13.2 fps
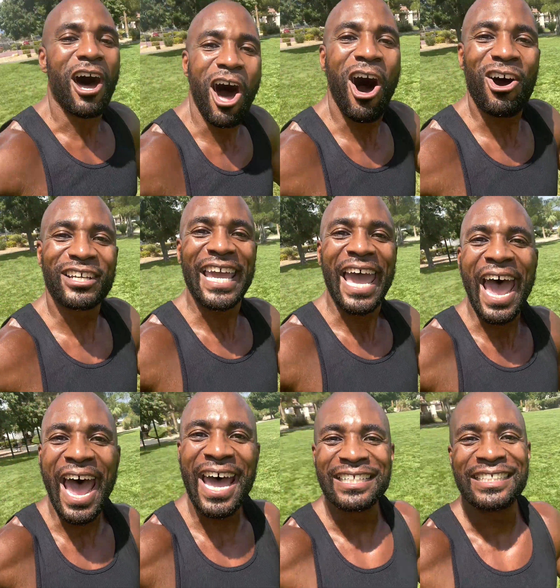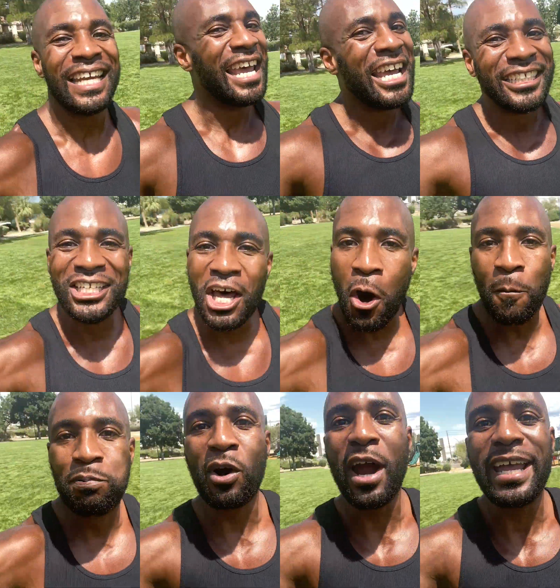All gas, no
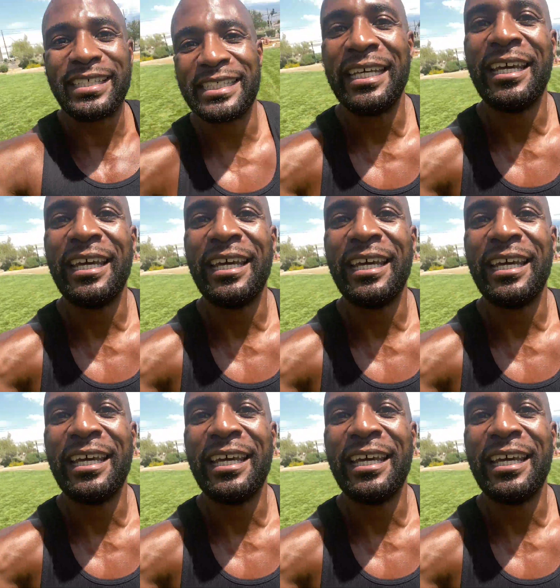brakes.